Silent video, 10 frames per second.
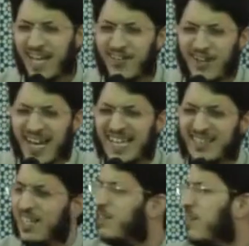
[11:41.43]
In
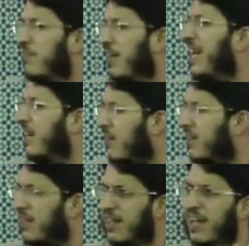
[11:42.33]
reality, it's not really a
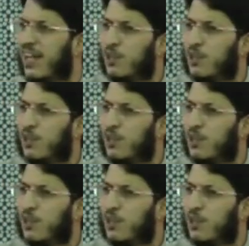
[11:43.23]
crescent.